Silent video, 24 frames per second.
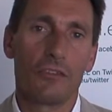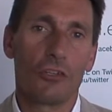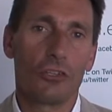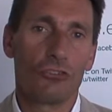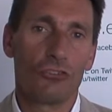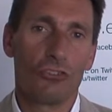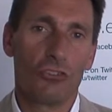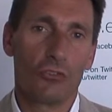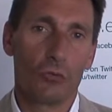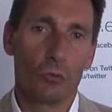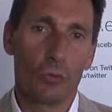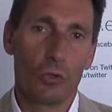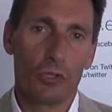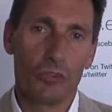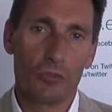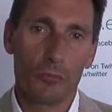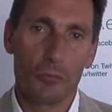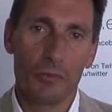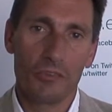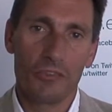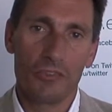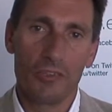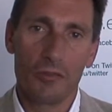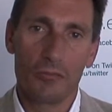not just one
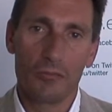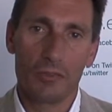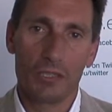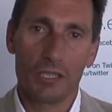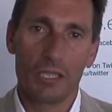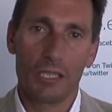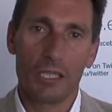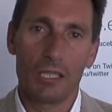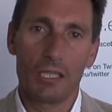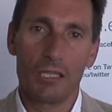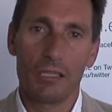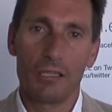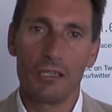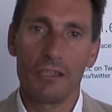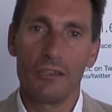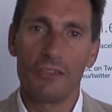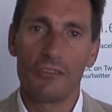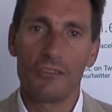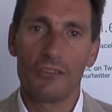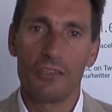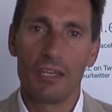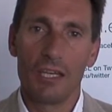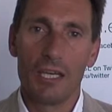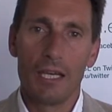specific
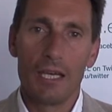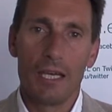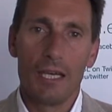kinase,